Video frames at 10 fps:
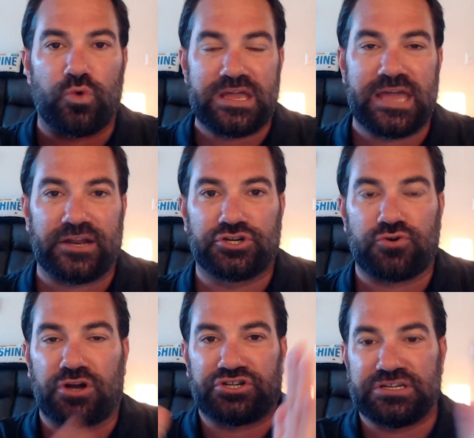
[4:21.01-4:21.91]
We get
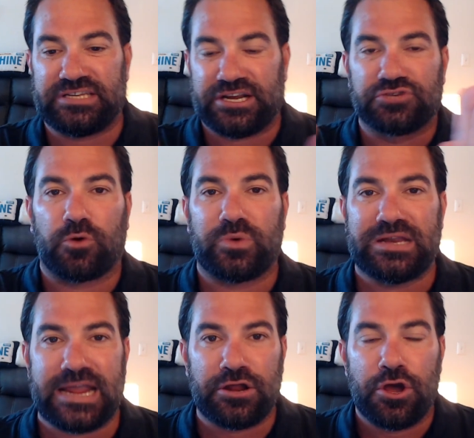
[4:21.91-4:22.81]
instructions. Here's what we
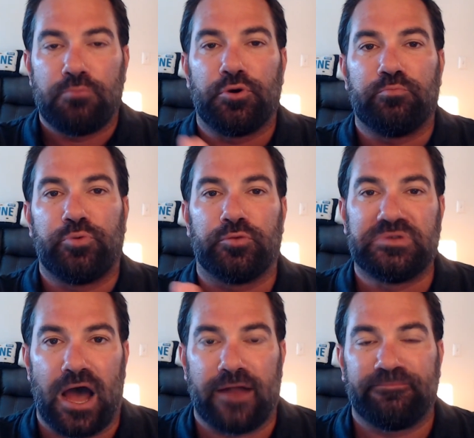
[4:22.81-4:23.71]
need. Boom, boom,
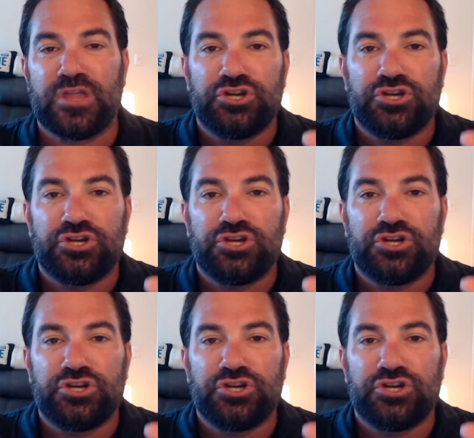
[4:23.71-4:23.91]
done.